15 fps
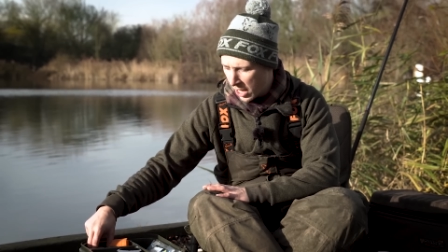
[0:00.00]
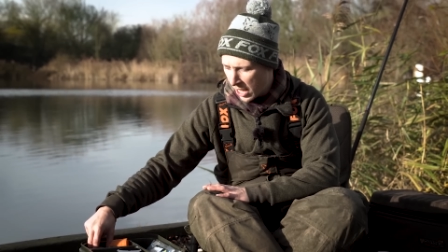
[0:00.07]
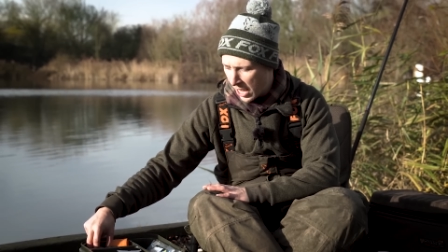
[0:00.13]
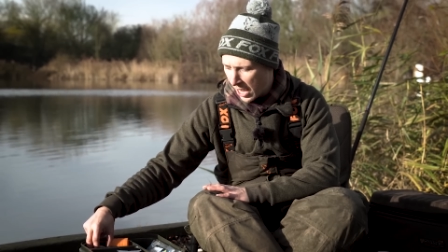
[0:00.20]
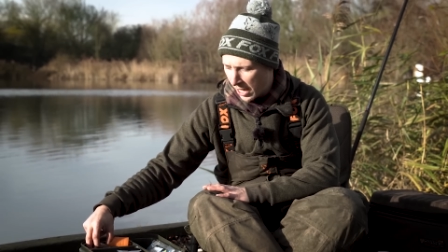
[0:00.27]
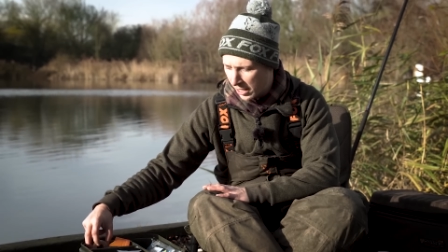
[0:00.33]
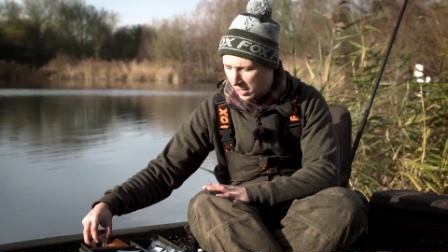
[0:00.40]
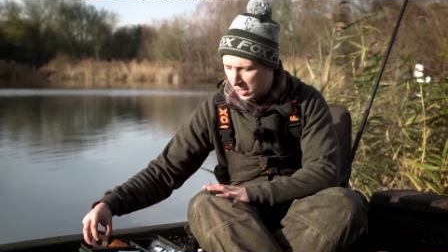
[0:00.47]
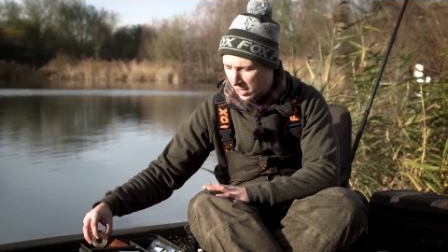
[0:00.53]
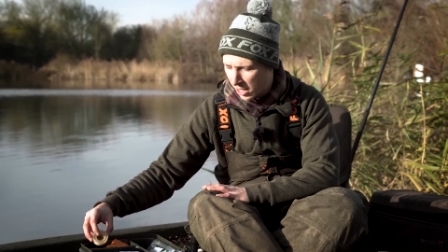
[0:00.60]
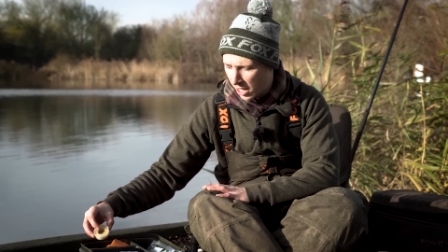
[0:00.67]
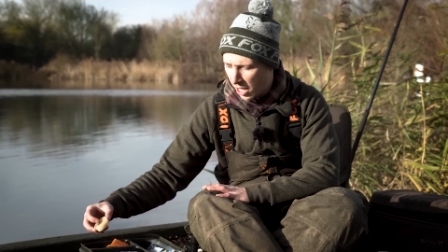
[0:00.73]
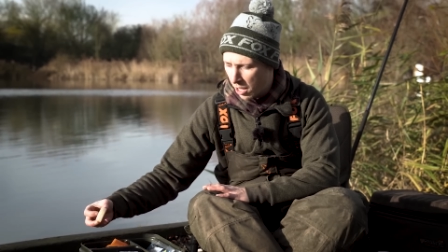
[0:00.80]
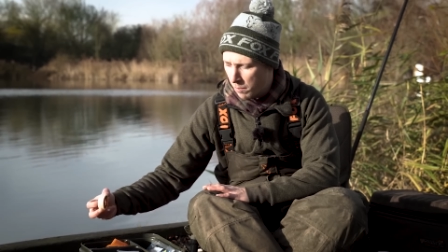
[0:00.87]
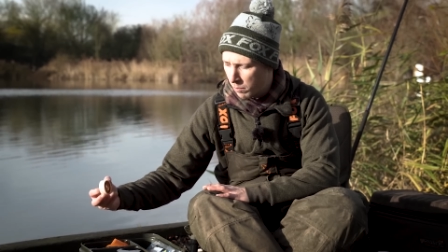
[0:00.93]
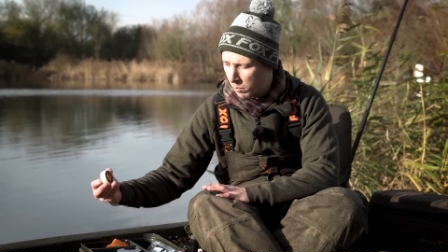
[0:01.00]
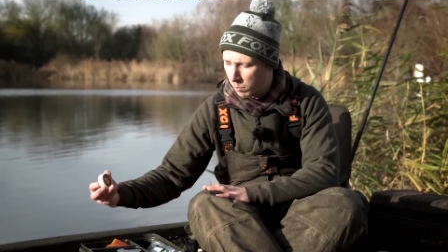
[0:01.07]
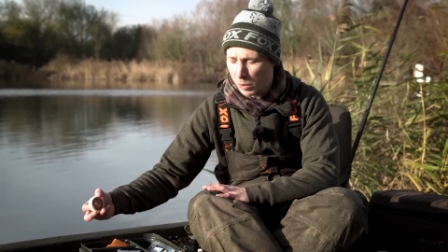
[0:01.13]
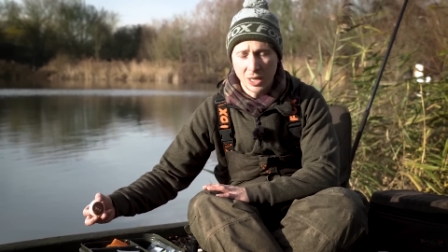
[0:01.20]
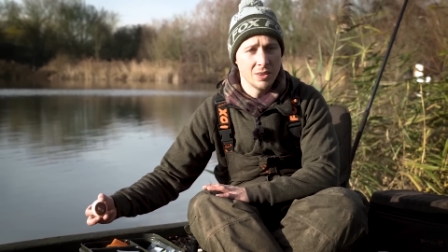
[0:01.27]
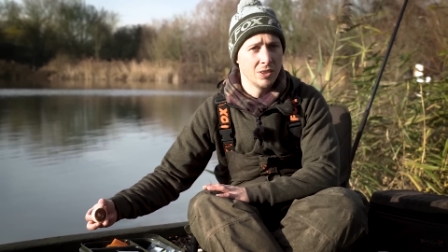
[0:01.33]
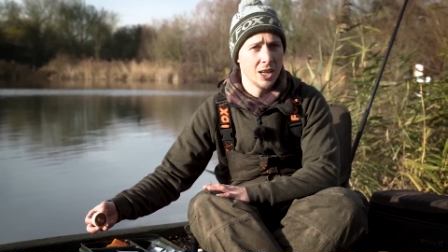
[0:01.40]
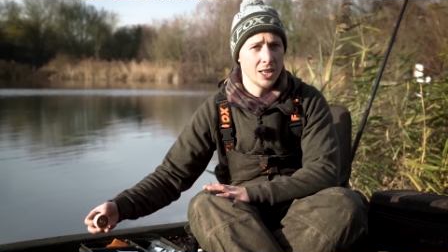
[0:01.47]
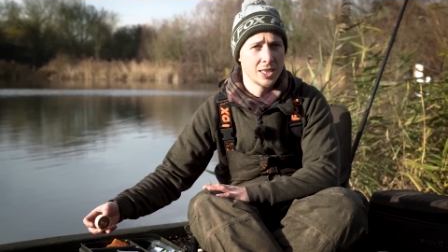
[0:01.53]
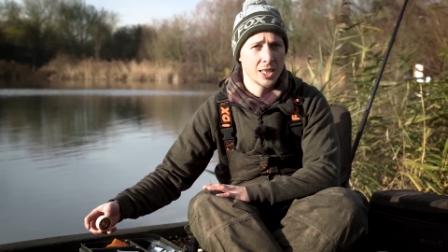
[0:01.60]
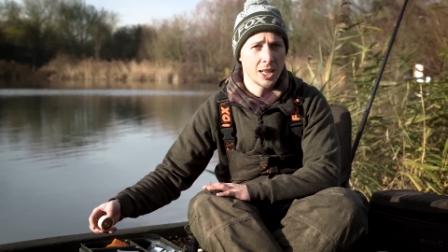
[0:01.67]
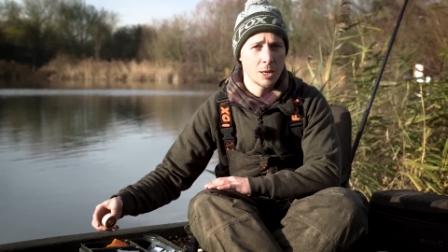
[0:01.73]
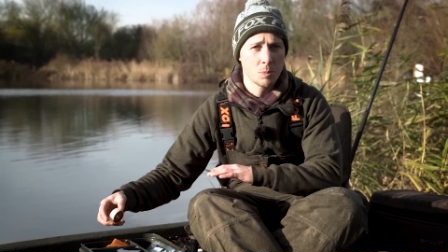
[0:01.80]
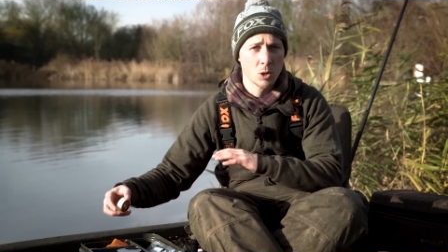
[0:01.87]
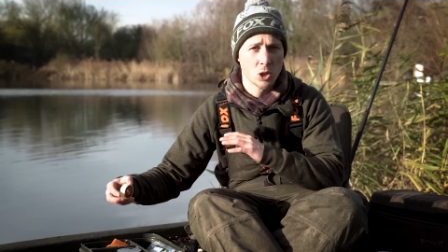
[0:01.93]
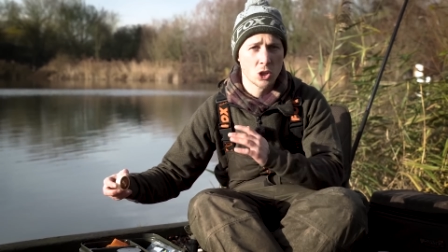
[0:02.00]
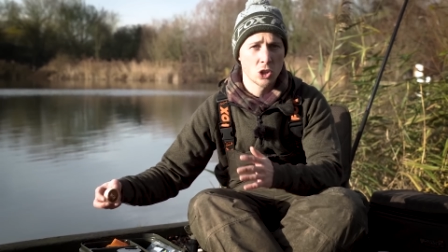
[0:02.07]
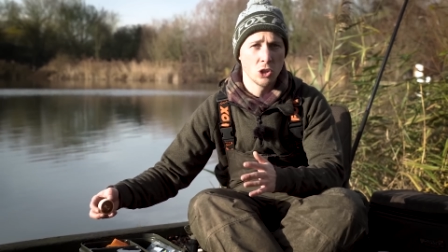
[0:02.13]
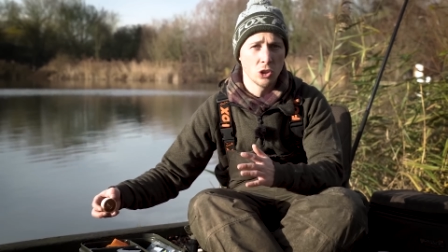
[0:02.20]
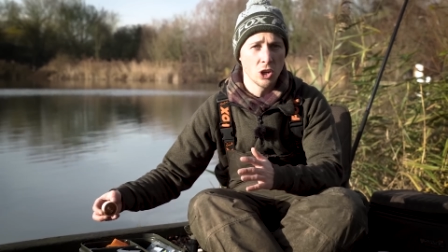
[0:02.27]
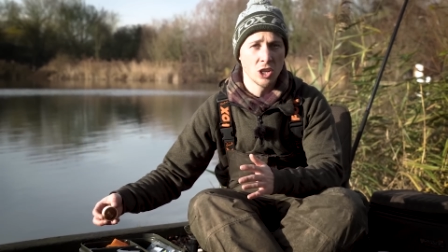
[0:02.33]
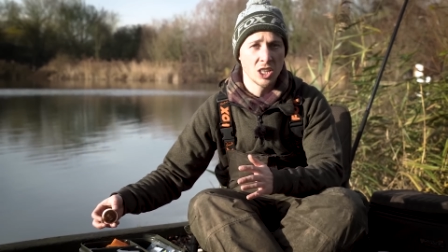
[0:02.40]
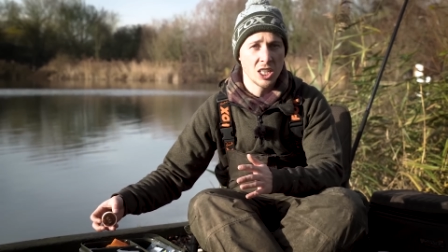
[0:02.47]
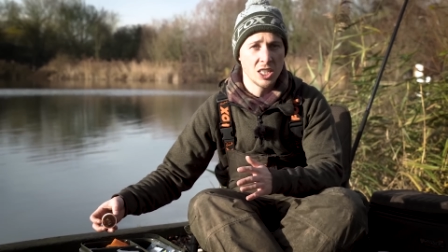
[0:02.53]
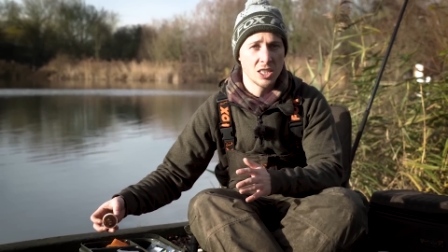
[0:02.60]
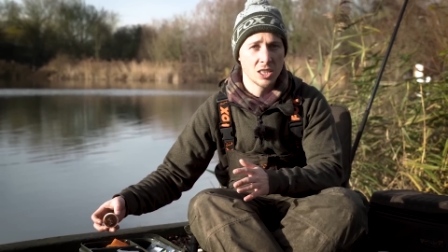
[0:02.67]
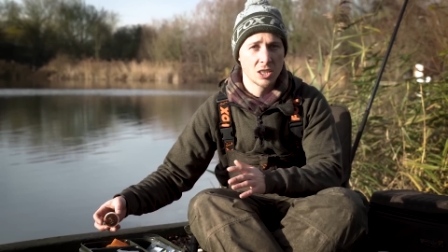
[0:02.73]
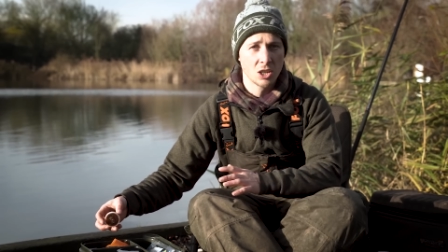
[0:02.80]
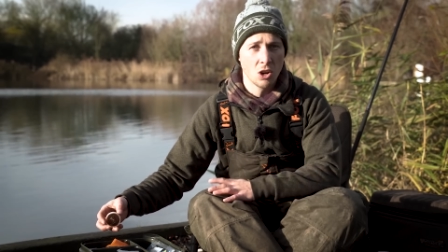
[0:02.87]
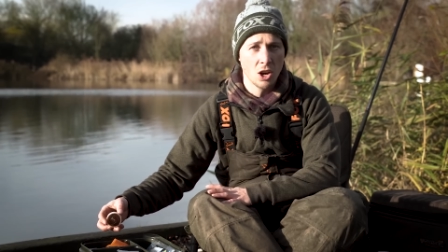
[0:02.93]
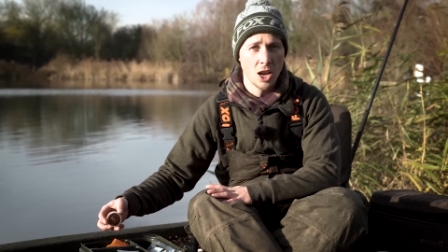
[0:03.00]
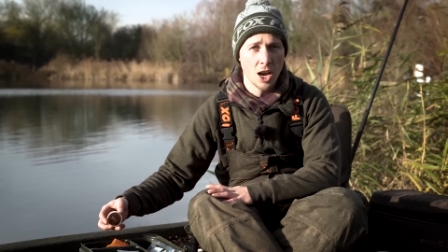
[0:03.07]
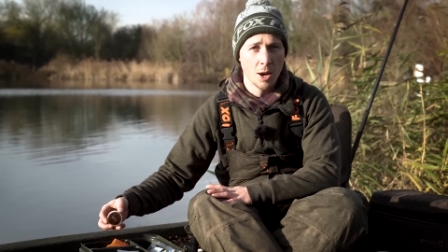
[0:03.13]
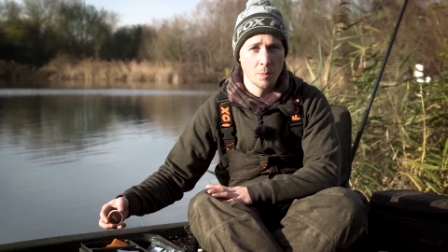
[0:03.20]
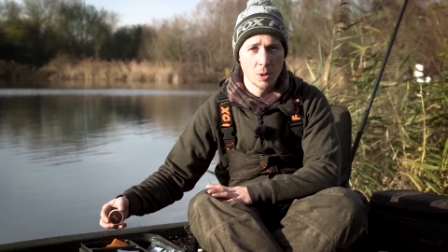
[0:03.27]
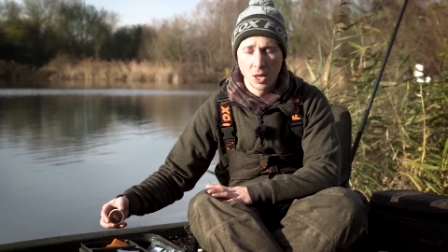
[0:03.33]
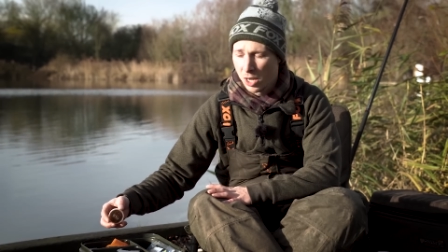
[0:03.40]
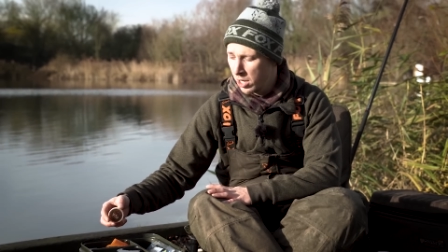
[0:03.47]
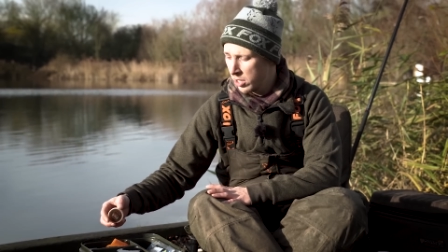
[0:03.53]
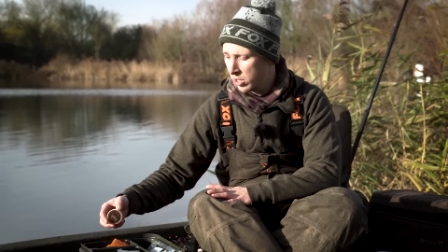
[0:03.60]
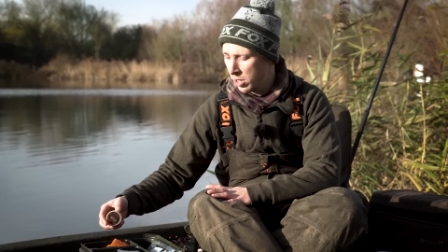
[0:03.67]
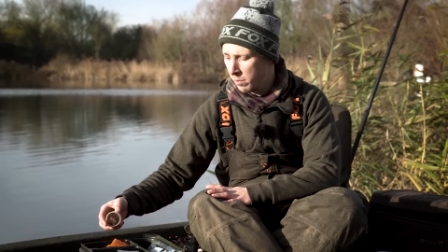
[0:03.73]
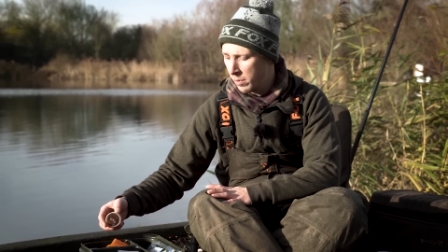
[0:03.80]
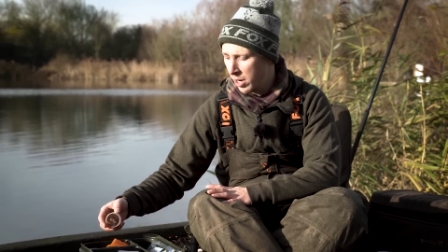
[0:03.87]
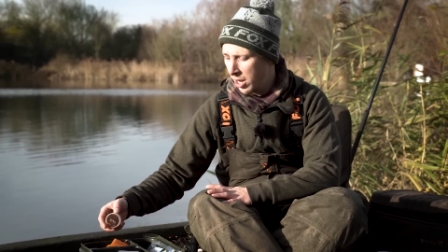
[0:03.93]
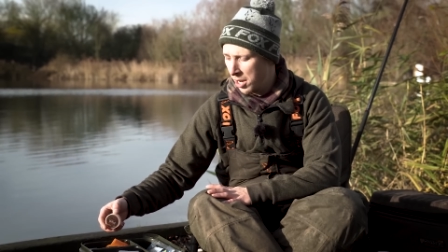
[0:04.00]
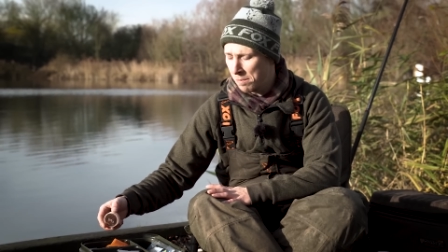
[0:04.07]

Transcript: and PVA tape should I need to tie up some